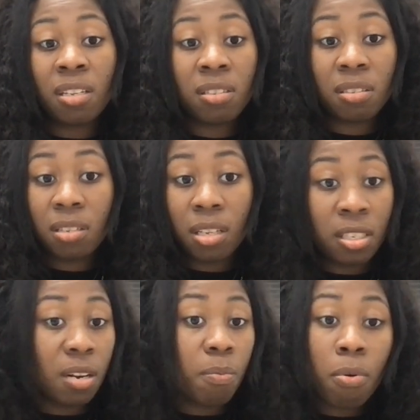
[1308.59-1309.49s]
it's
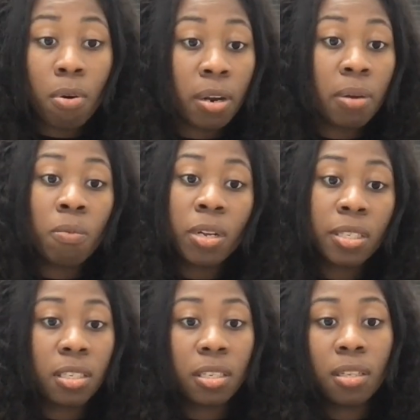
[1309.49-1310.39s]
it's an important one
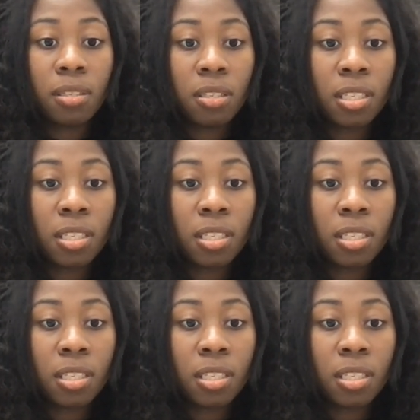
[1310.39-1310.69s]
to to